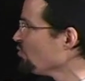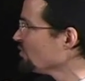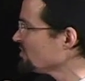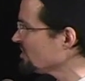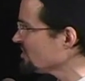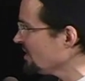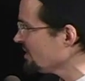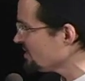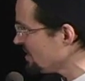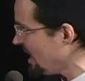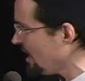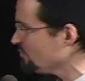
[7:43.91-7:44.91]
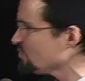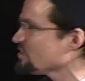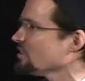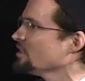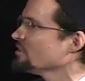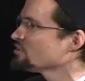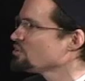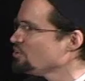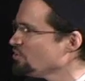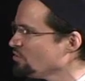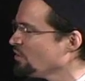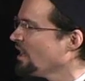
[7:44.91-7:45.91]
which is an attempt
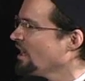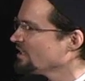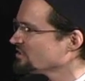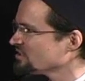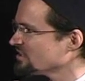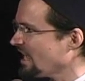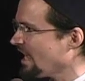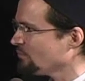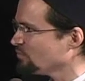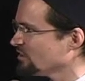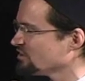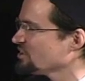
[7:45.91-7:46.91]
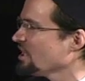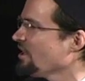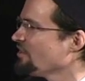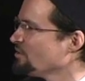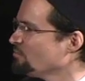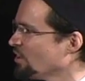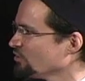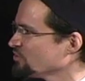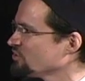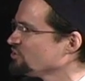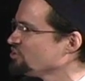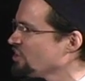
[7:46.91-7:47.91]
to establish the
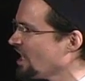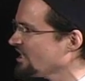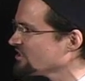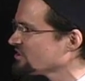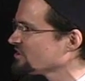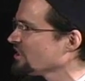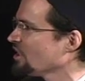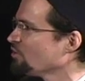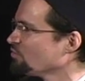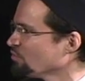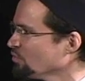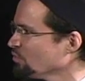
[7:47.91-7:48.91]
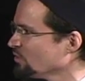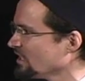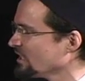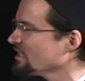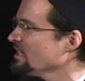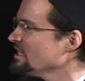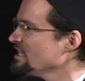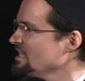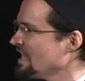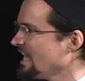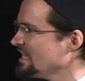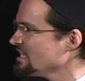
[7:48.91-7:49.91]
most just ruling
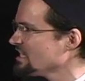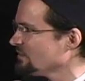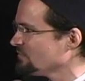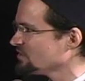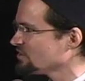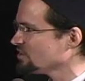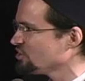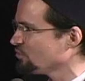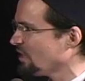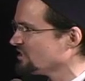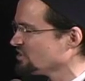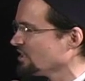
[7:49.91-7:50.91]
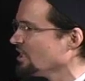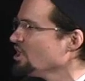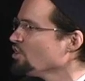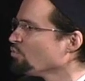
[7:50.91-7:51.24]
in any given situation.